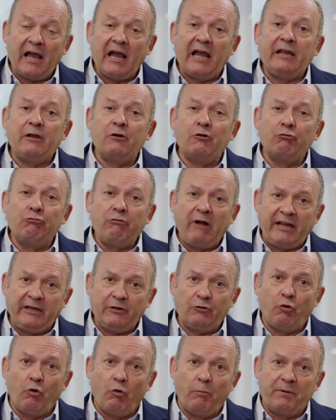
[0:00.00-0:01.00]
a
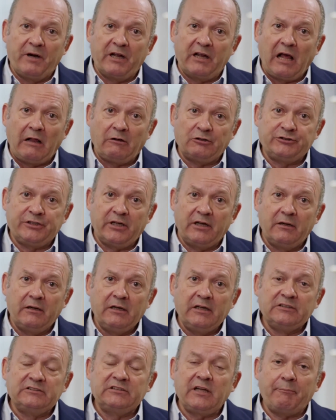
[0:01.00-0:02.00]
great corporate culture,
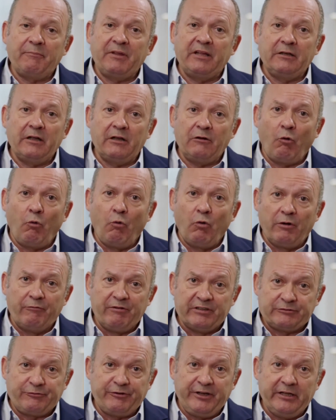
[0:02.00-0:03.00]
something that all of
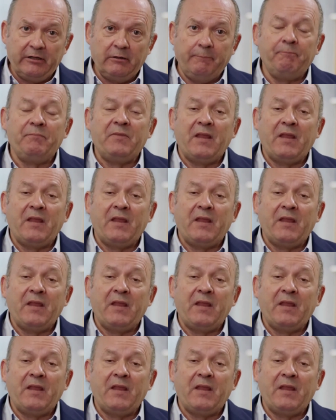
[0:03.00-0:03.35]
us feel